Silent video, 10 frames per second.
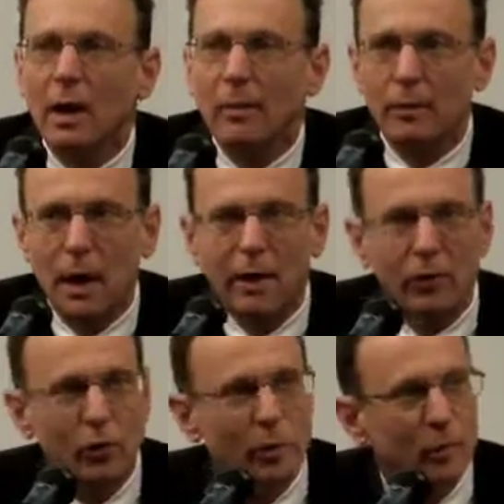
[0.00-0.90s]
I
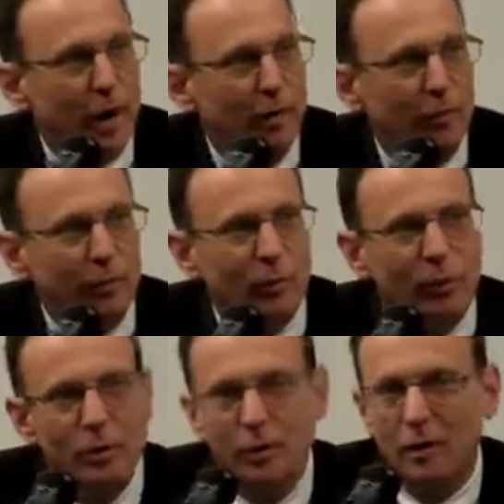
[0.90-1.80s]
too am grateful,
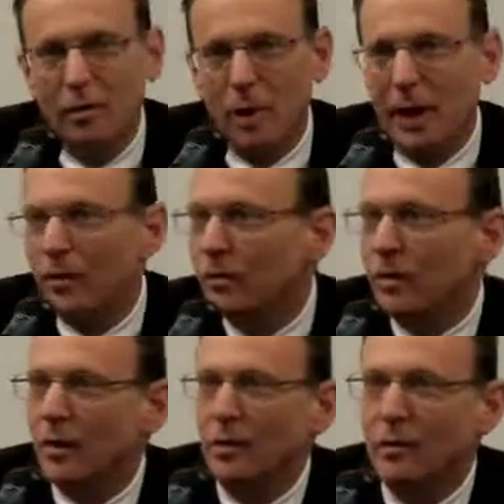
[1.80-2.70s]
looking back
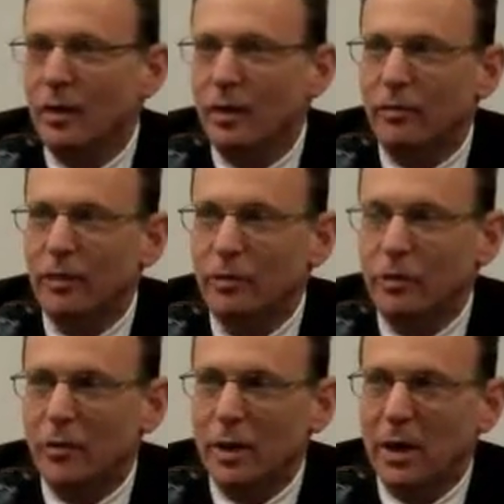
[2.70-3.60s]
over those
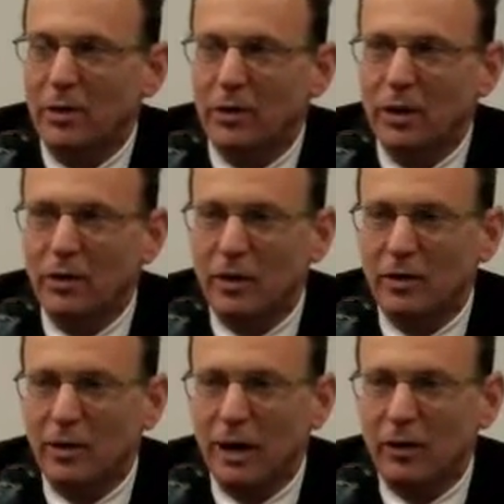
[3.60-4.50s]
films from the late
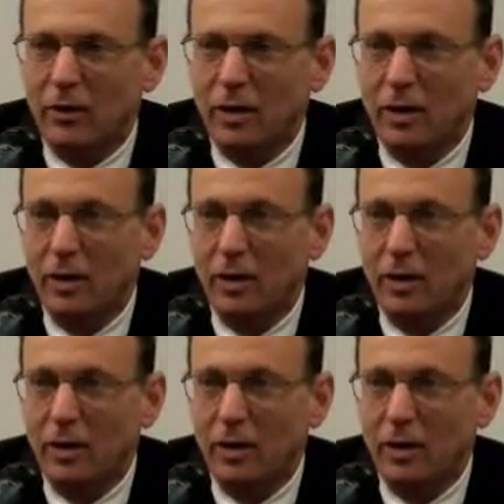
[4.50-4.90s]
60s, that